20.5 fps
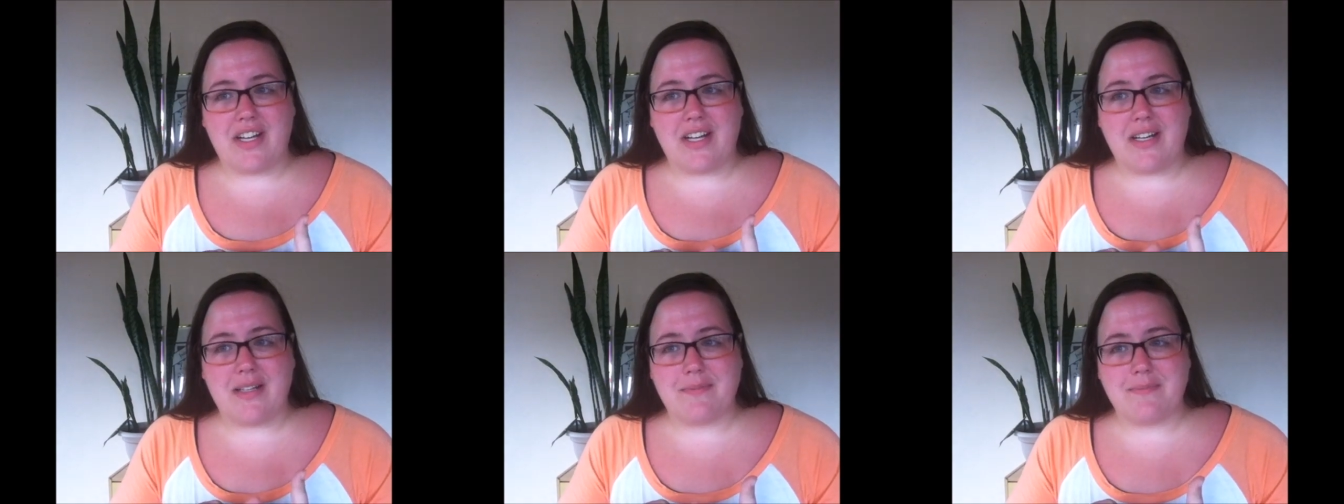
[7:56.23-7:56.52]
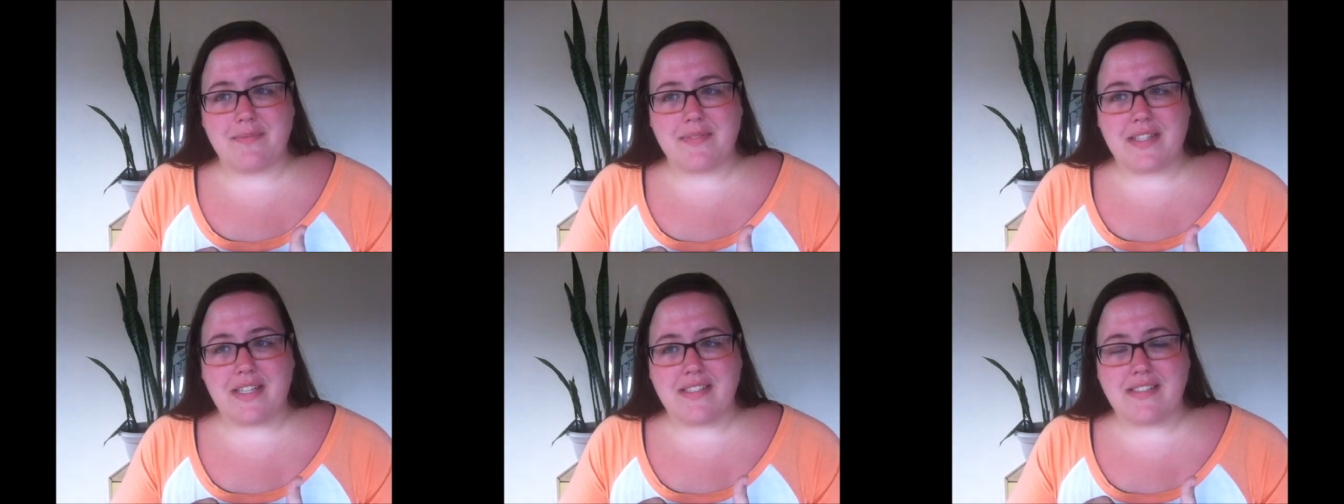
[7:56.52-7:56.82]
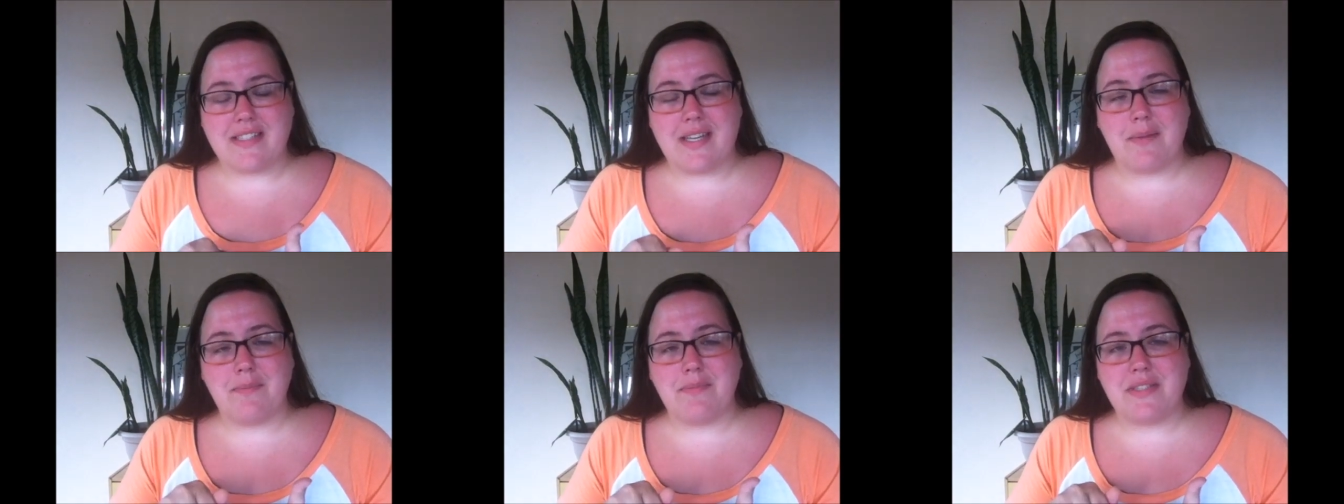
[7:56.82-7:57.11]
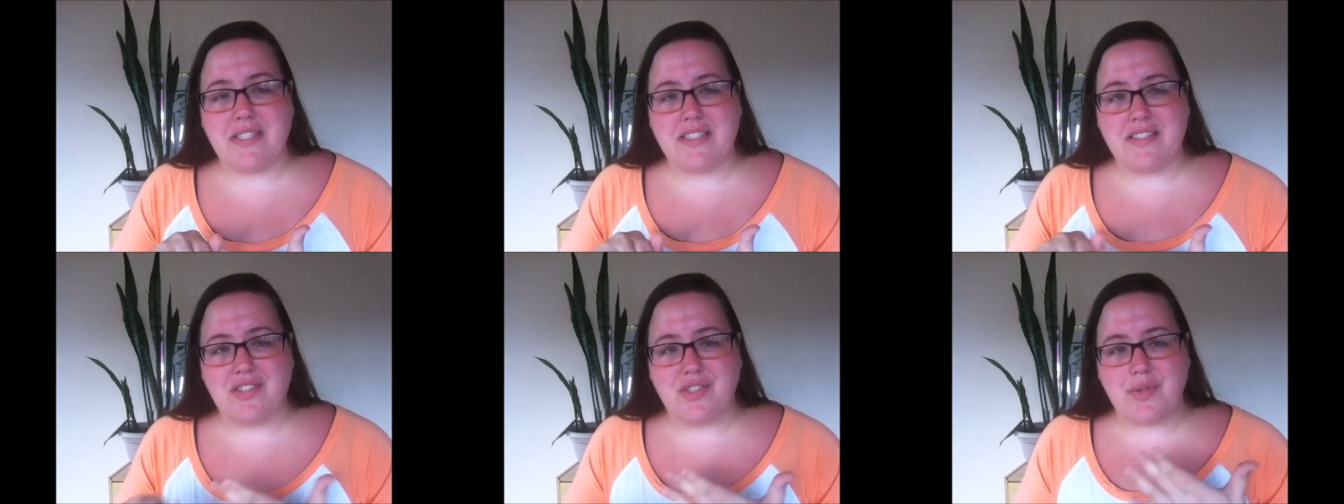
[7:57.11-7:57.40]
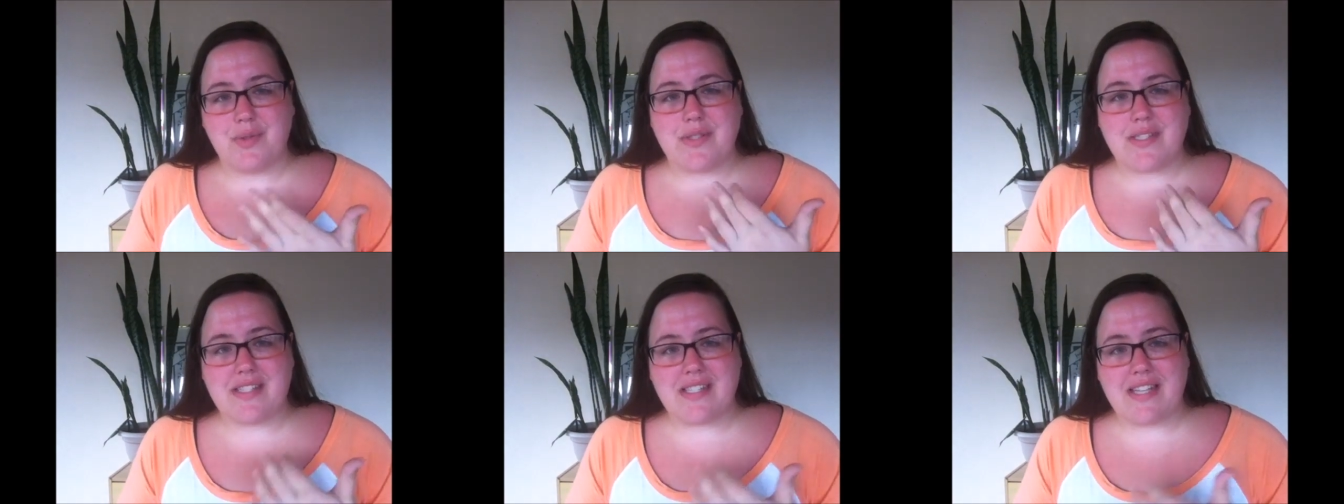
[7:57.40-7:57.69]
um, attempted
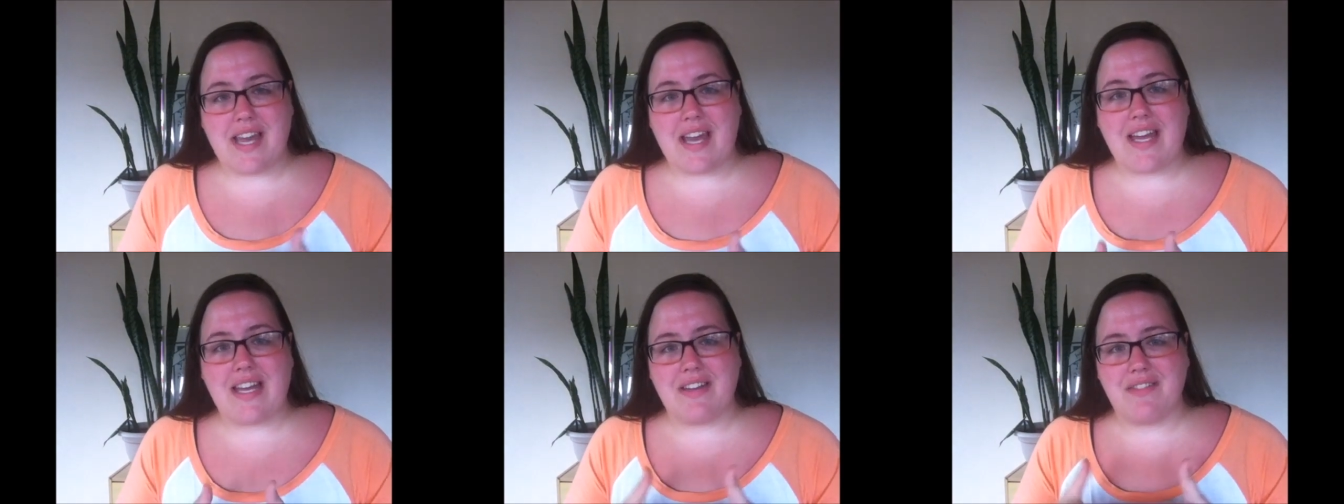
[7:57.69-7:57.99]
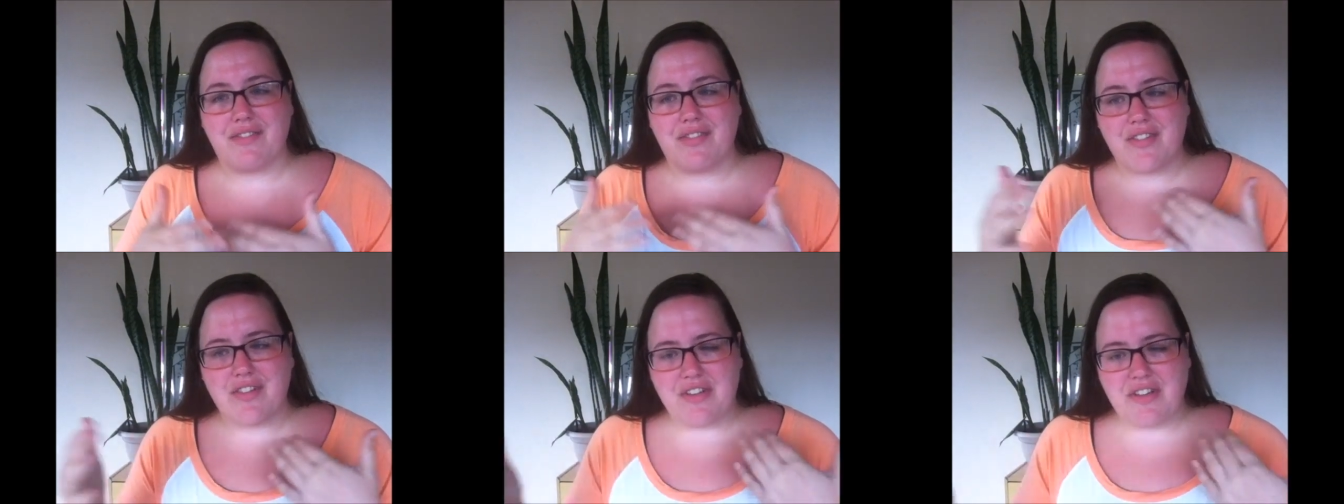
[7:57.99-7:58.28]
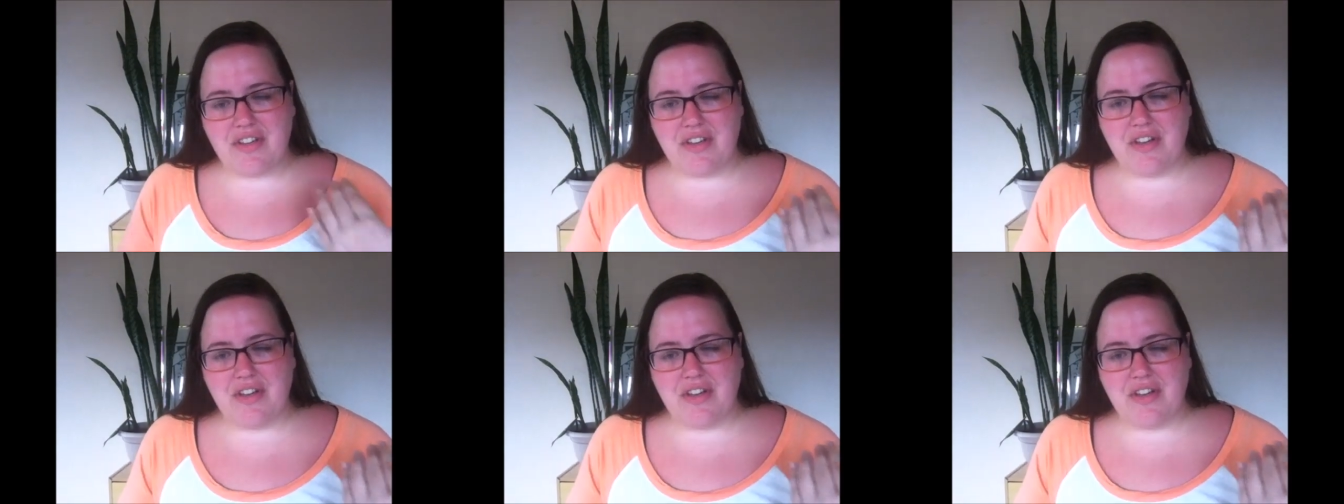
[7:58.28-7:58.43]
to save